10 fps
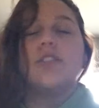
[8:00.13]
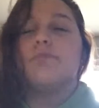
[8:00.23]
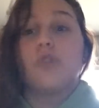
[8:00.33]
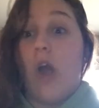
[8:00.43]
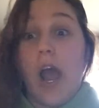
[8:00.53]

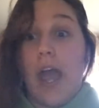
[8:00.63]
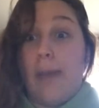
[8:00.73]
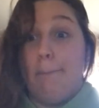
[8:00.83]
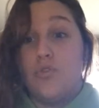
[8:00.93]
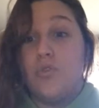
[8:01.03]

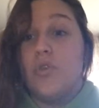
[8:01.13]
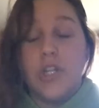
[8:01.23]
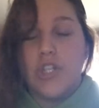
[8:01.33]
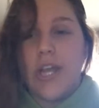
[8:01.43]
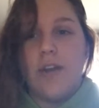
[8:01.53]
subscribe to
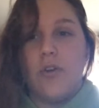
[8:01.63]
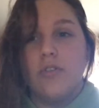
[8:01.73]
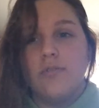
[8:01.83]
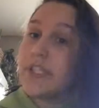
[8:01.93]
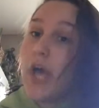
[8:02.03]
the
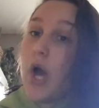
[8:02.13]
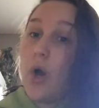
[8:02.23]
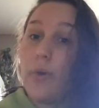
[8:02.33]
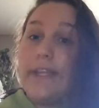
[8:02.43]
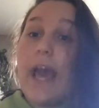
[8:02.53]
channel.
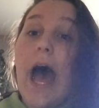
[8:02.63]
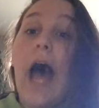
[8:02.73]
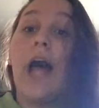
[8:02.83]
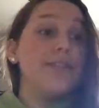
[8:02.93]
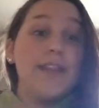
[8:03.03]
So
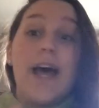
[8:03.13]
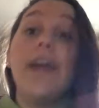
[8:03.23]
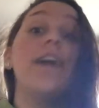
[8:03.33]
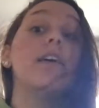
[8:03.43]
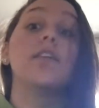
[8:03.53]
yeah,
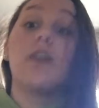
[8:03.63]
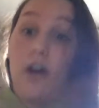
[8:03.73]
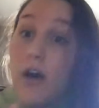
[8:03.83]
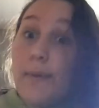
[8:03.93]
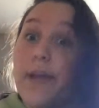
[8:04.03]
like,
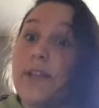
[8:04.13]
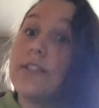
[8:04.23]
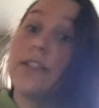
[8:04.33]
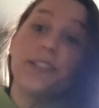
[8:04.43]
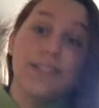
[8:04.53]

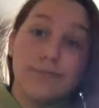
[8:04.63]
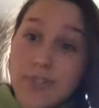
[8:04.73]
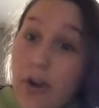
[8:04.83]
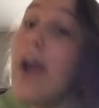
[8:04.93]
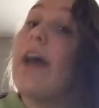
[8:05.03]
comment,
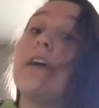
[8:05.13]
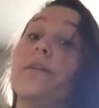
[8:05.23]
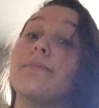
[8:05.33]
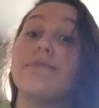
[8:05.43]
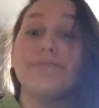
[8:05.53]

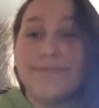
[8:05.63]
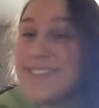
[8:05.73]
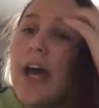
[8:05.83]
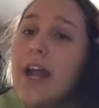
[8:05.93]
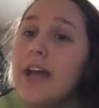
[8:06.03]
subscribe,
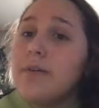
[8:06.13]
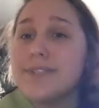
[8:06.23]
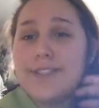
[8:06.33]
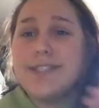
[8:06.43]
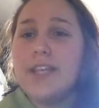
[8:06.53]
and I
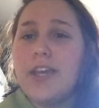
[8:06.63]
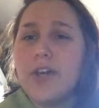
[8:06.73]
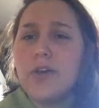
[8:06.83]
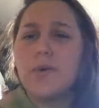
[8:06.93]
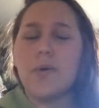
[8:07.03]
will see
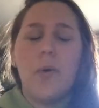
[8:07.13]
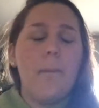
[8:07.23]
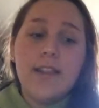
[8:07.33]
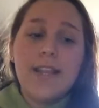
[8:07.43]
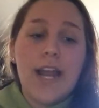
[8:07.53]
you
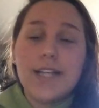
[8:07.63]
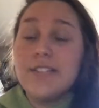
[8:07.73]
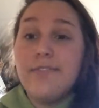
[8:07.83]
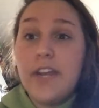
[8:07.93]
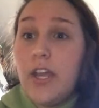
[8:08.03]
in the
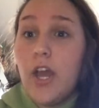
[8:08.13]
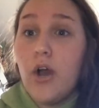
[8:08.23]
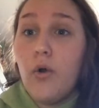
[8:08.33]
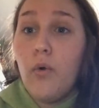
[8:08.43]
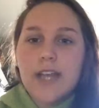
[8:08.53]
next
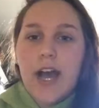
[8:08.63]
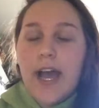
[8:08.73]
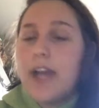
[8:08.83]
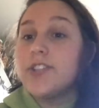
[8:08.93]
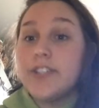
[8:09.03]
video.
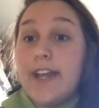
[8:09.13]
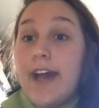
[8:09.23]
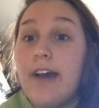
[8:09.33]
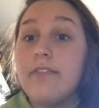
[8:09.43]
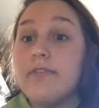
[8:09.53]
I actually
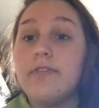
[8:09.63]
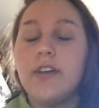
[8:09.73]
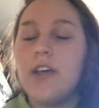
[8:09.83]
have